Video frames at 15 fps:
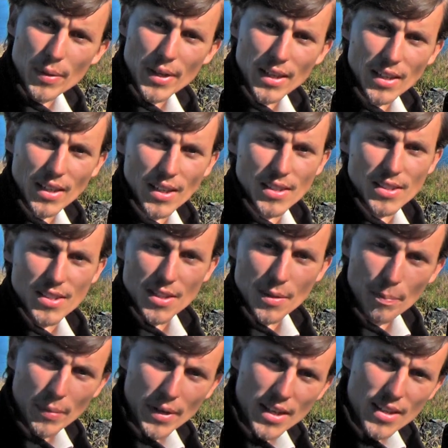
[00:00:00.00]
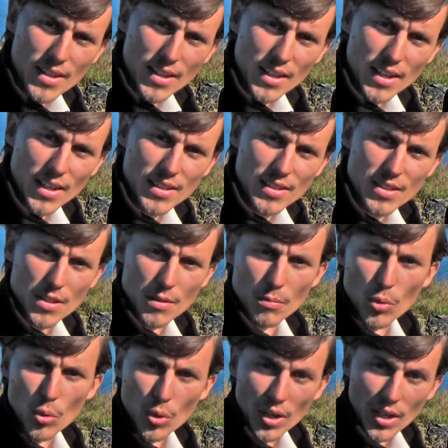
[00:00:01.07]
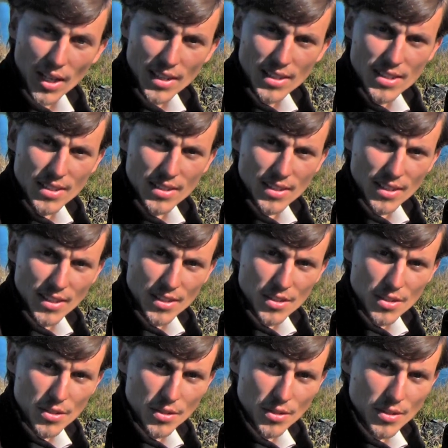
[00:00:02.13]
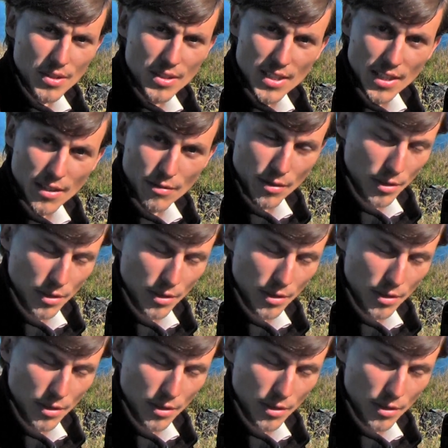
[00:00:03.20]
big lens and the bigger the lens the more light it needs to take